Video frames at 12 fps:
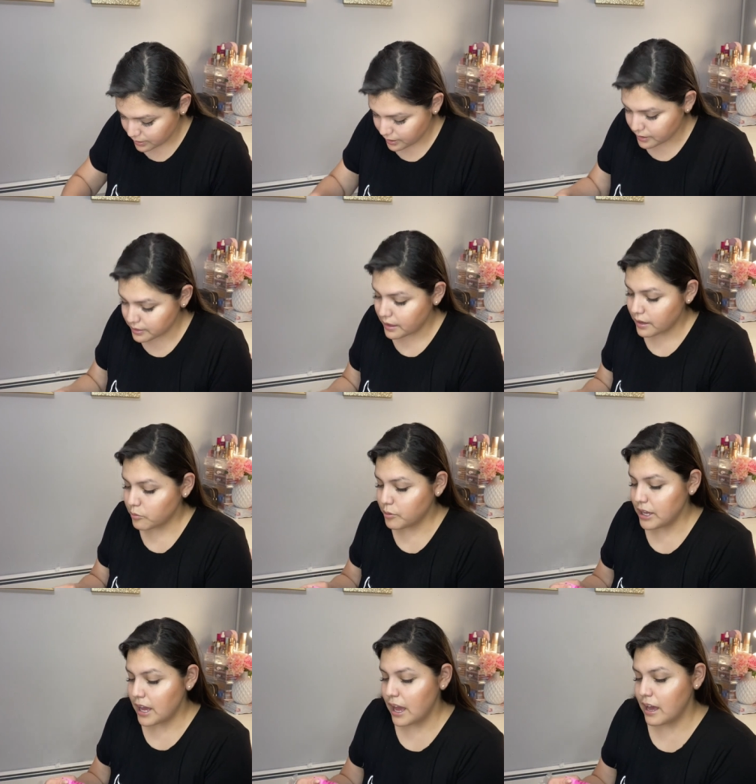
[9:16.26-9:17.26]
And then
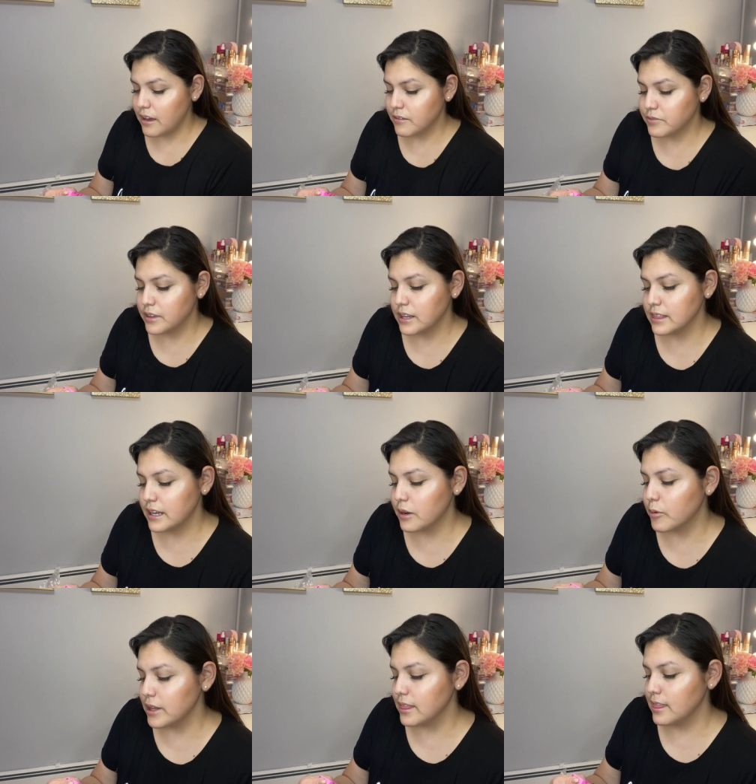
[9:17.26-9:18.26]
we have the
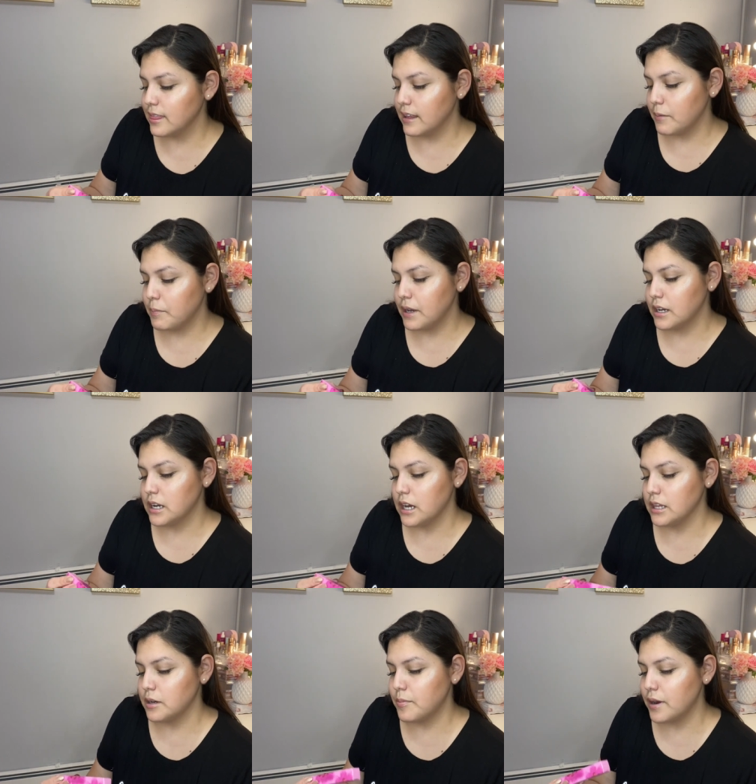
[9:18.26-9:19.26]
liquid lip
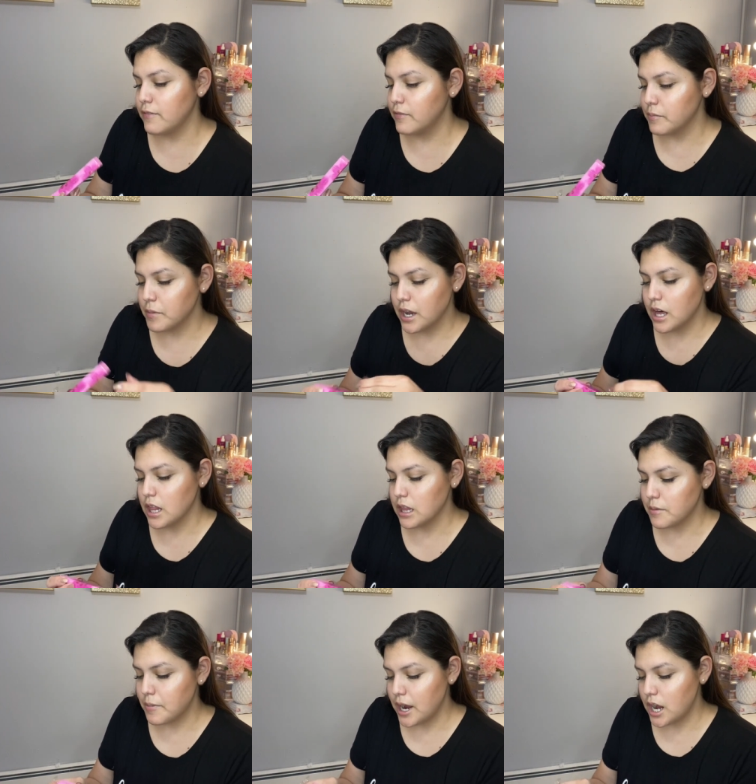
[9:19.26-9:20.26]
color from Color